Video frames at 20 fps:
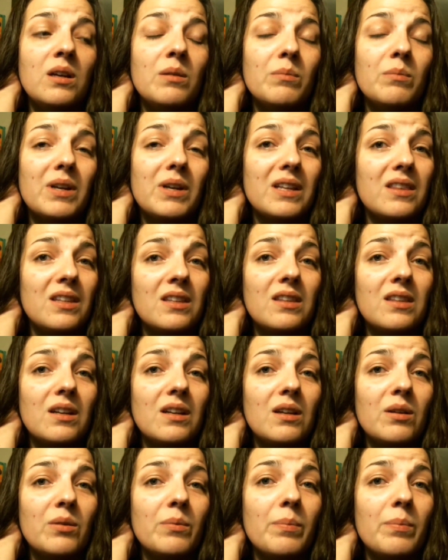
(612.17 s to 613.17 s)
But I think that he
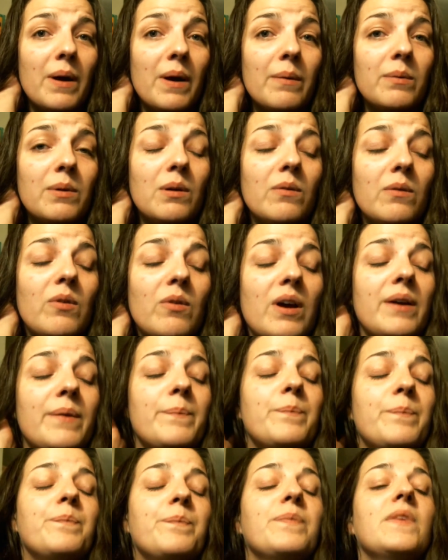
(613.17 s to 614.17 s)
could probably have went.
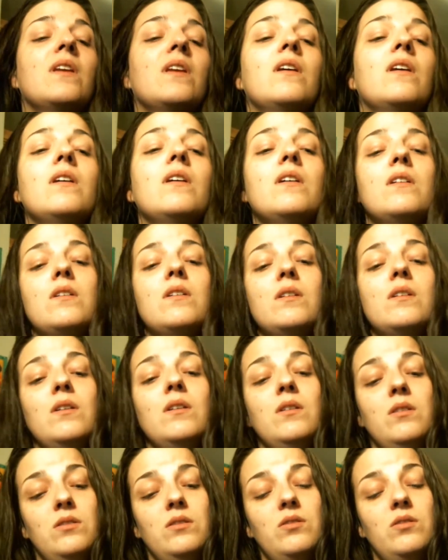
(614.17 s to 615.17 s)

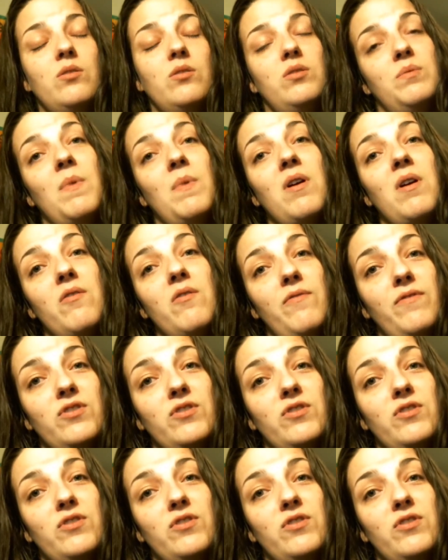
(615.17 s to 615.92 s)
So tomorrow for